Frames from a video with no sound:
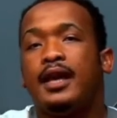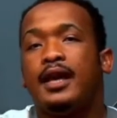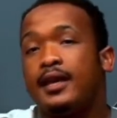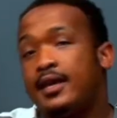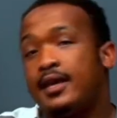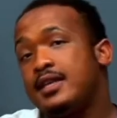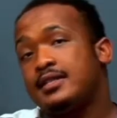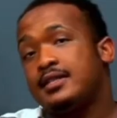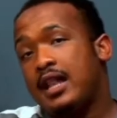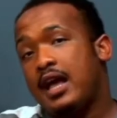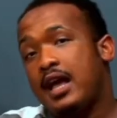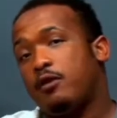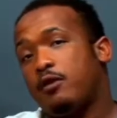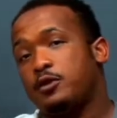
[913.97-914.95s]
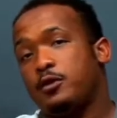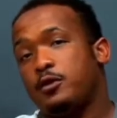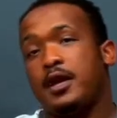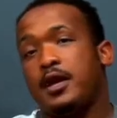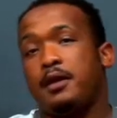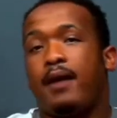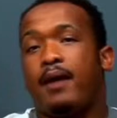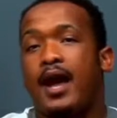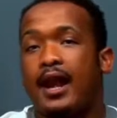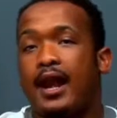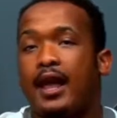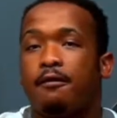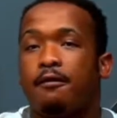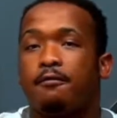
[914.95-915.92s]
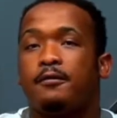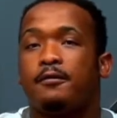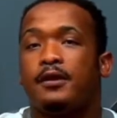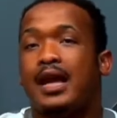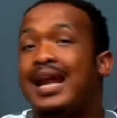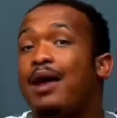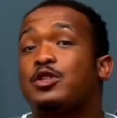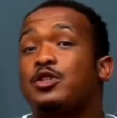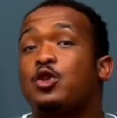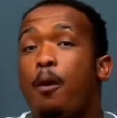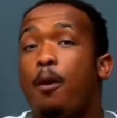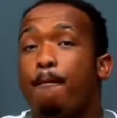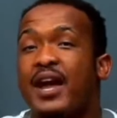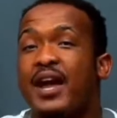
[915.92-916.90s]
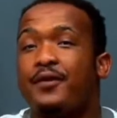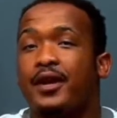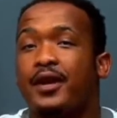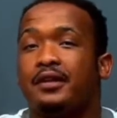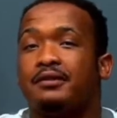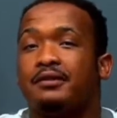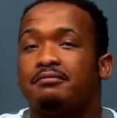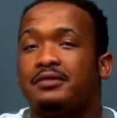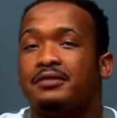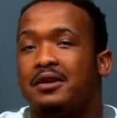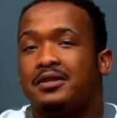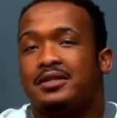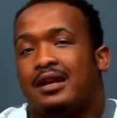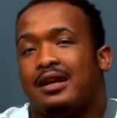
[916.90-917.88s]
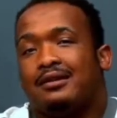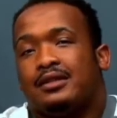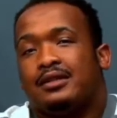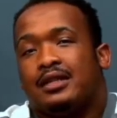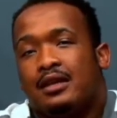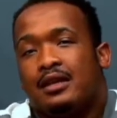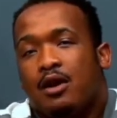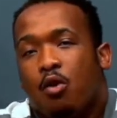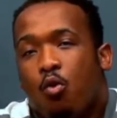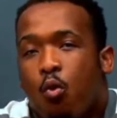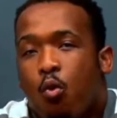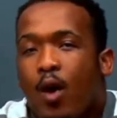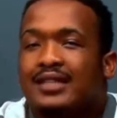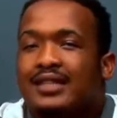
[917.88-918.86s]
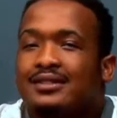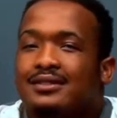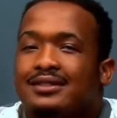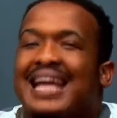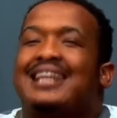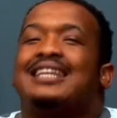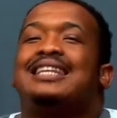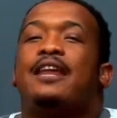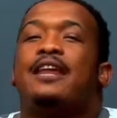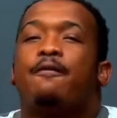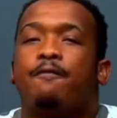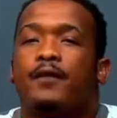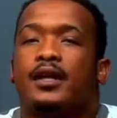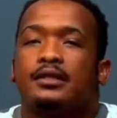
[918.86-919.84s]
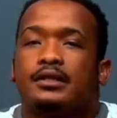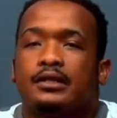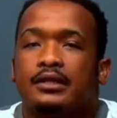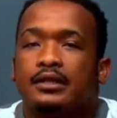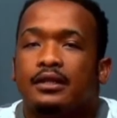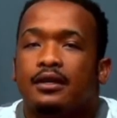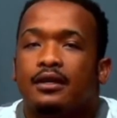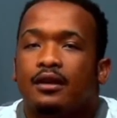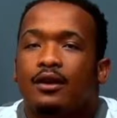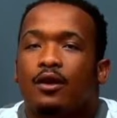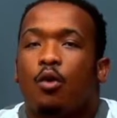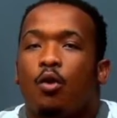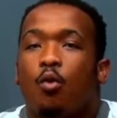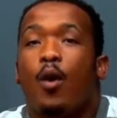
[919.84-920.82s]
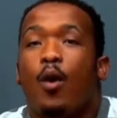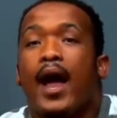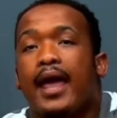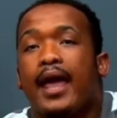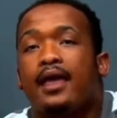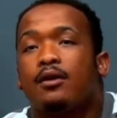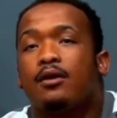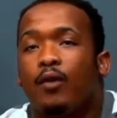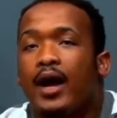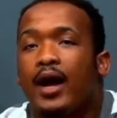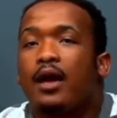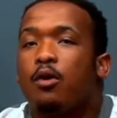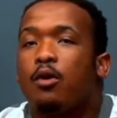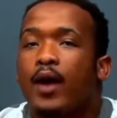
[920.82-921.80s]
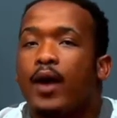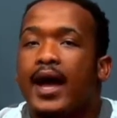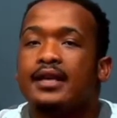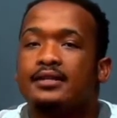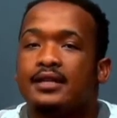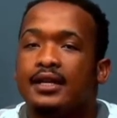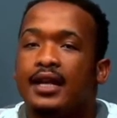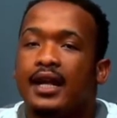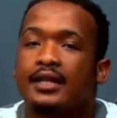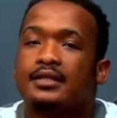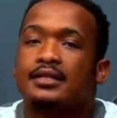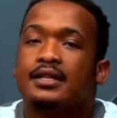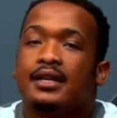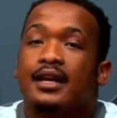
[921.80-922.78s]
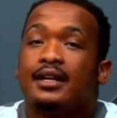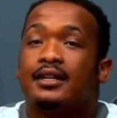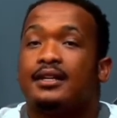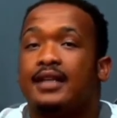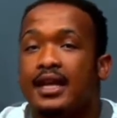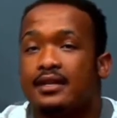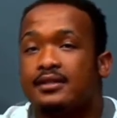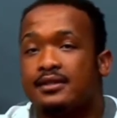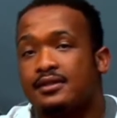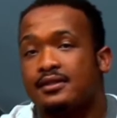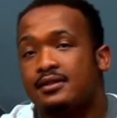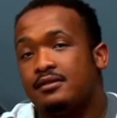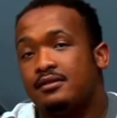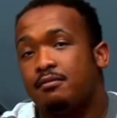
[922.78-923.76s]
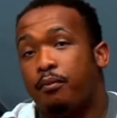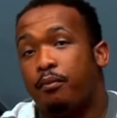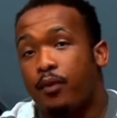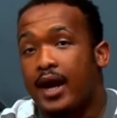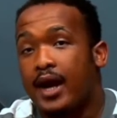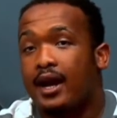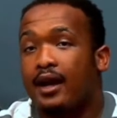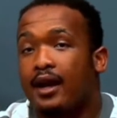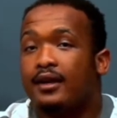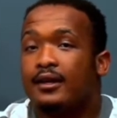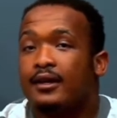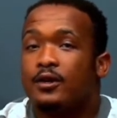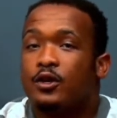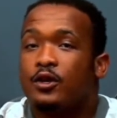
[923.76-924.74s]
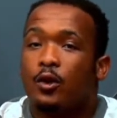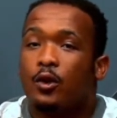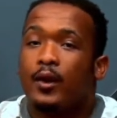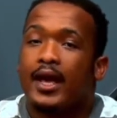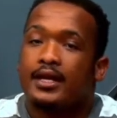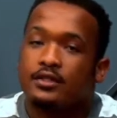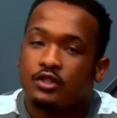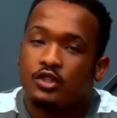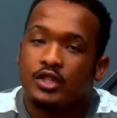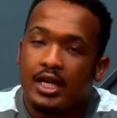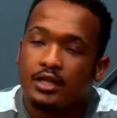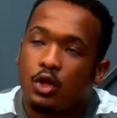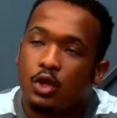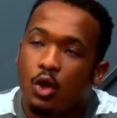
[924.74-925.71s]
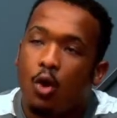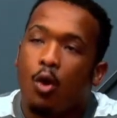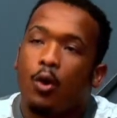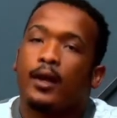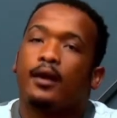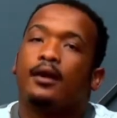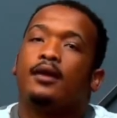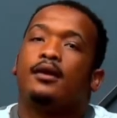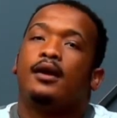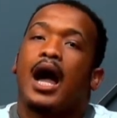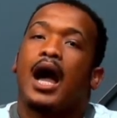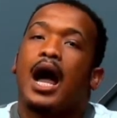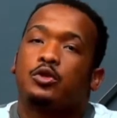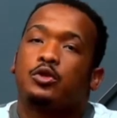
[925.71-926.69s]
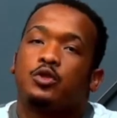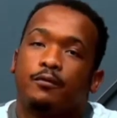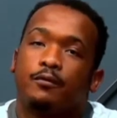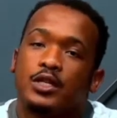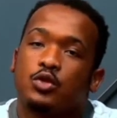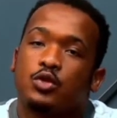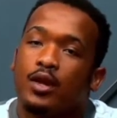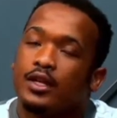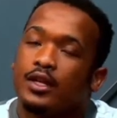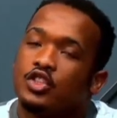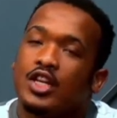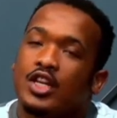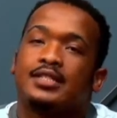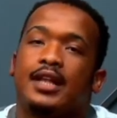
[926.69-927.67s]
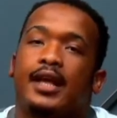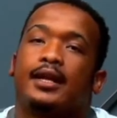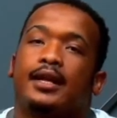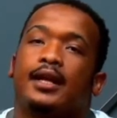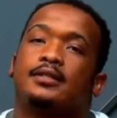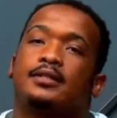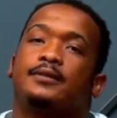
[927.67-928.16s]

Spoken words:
his life, I was looking at my life, and I was comparing. I was like, what's the difference? You know, why is it that this brother, you know, has just gone out of this world just like that?